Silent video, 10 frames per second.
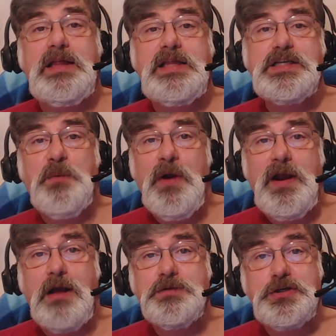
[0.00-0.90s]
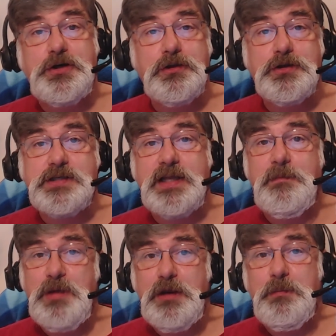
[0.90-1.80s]
At this point, I'm sure it looks like
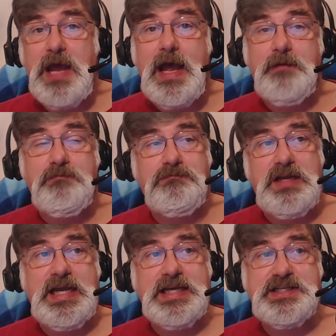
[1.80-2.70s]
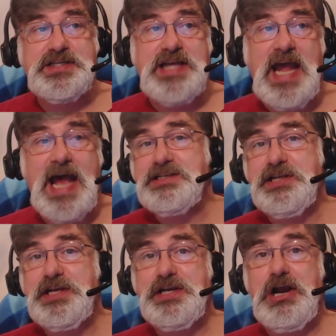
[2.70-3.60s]
the big bad is this
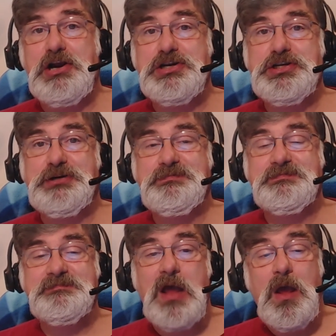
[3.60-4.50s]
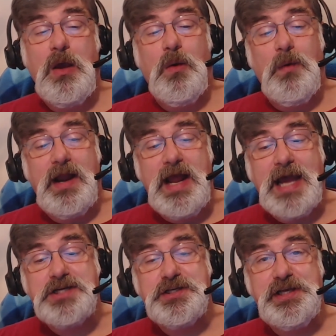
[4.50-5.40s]
Aslan character, when
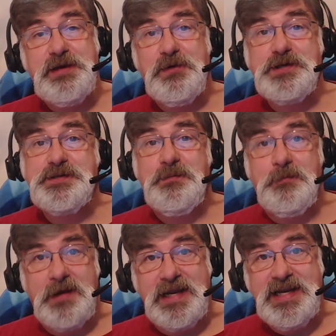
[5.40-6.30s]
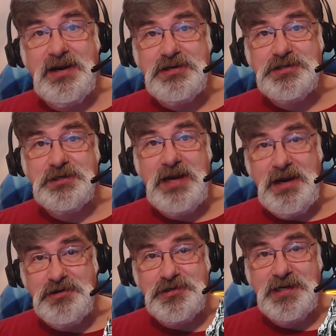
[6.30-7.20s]
actually it was my character,
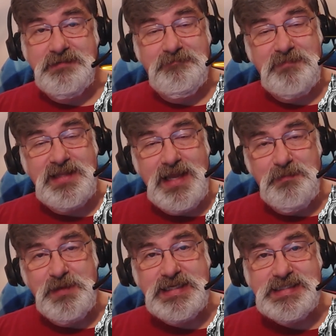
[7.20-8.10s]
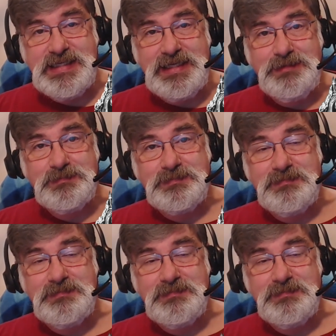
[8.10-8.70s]
Erdrick, the NPC.